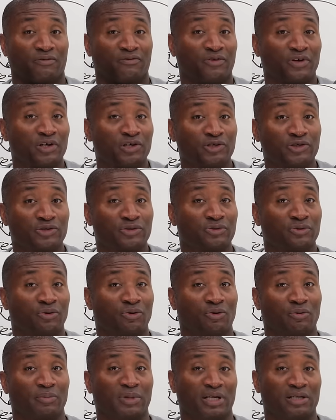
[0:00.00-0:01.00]
fish
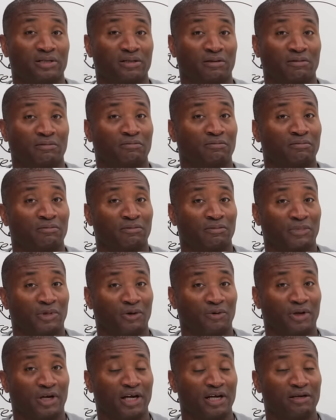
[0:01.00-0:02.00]
or meat.
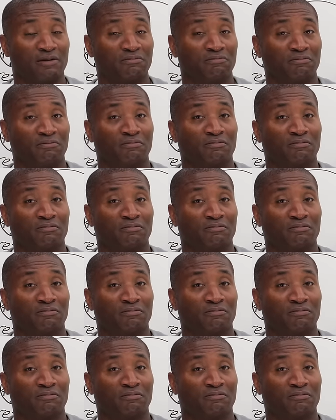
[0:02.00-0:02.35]
Okay?